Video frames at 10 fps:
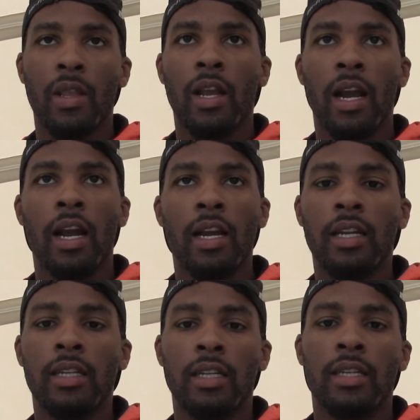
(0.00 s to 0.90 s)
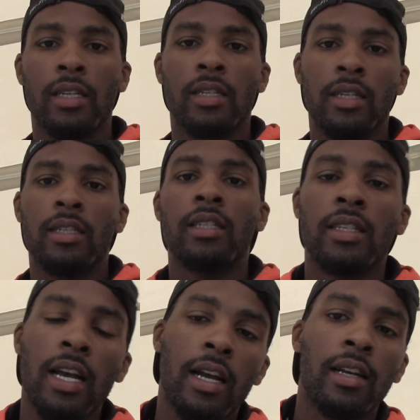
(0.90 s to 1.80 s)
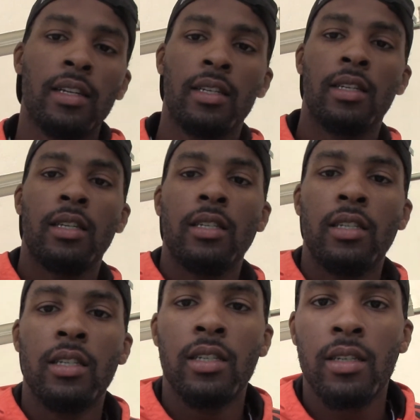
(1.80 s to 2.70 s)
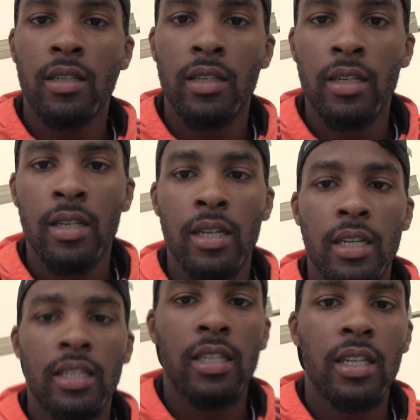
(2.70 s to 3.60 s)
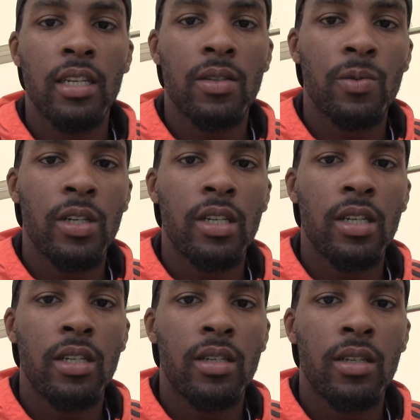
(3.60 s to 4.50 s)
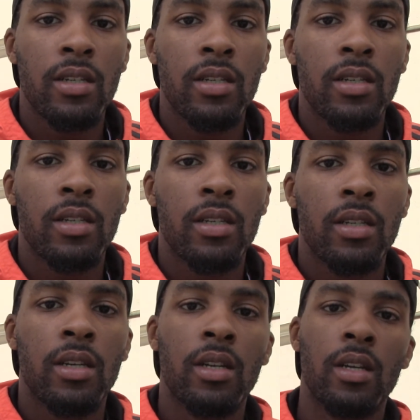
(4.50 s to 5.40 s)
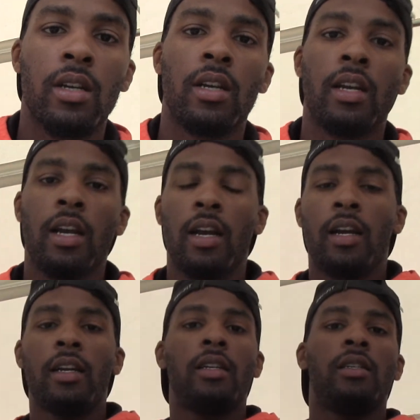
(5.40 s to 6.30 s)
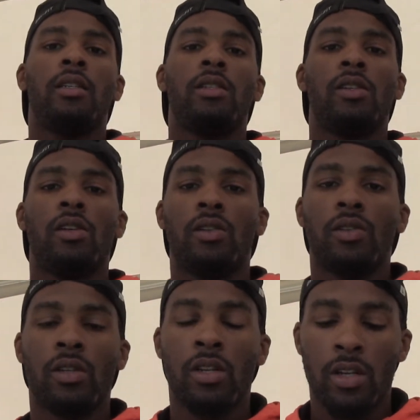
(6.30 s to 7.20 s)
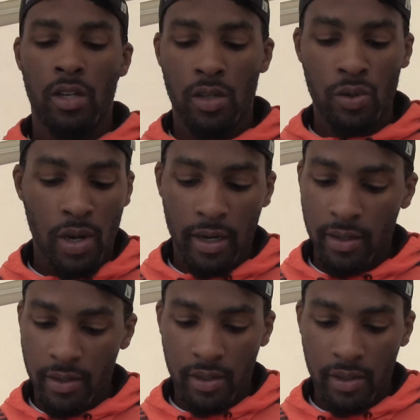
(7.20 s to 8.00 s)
All right? It's just not. It just is what it is. All right? So you got to